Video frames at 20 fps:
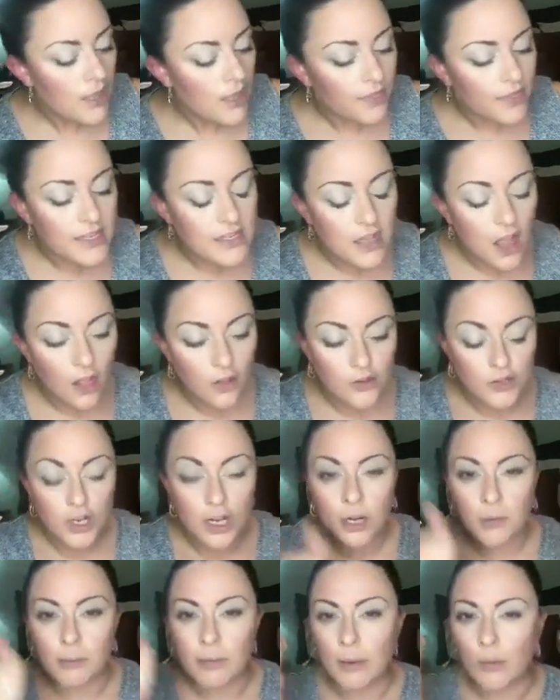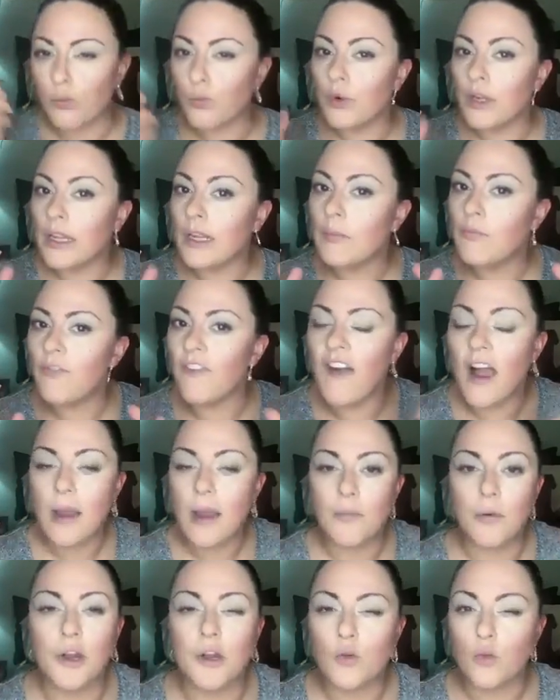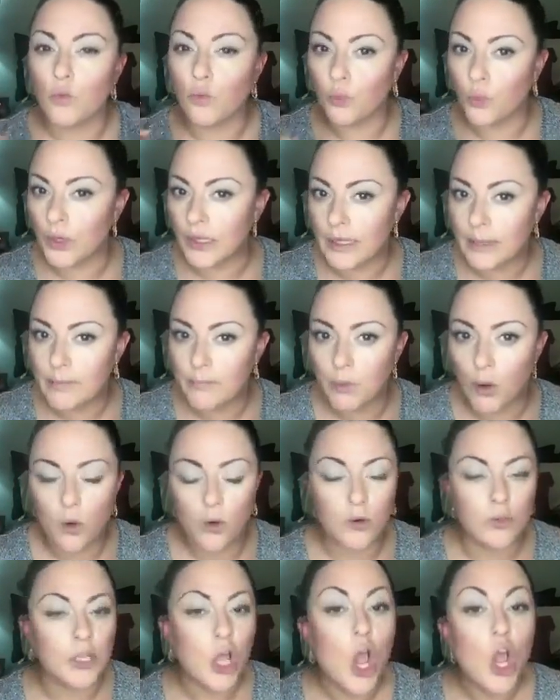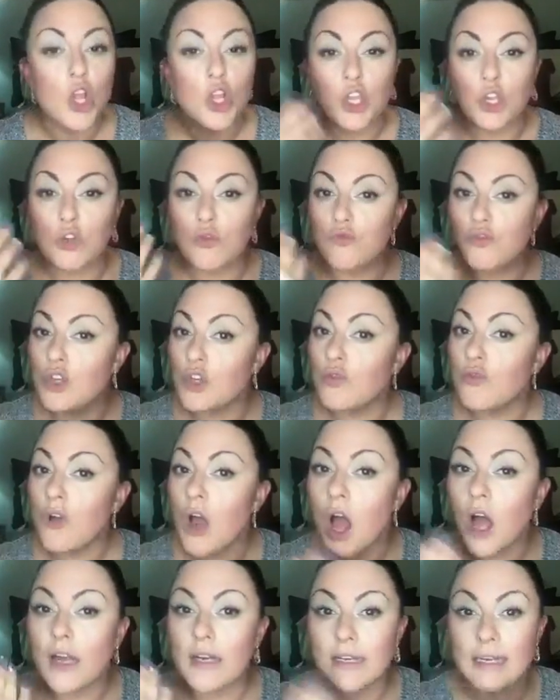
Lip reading: These colors are going to be really vibrant, really bold. You do not